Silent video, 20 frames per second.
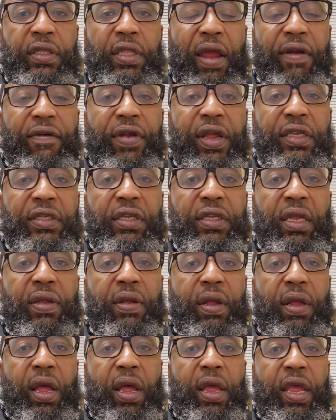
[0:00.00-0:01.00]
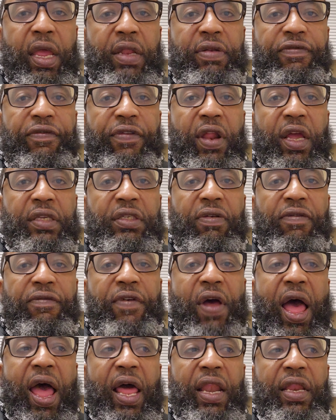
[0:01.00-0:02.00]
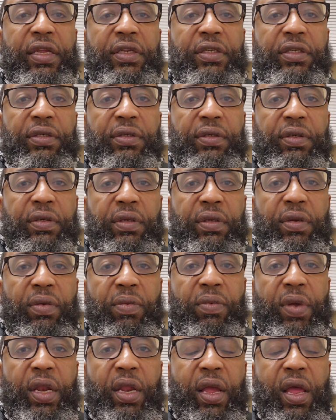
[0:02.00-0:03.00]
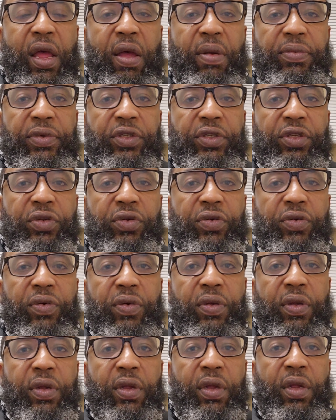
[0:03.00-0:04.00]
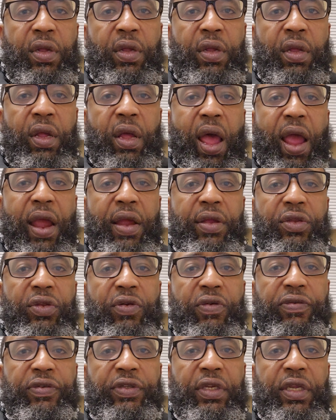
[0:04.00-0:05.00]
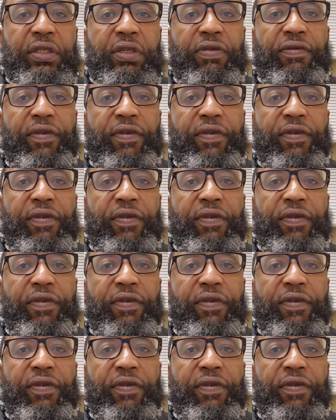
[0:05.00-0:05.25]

There is an influx of violence when it comes to our youth and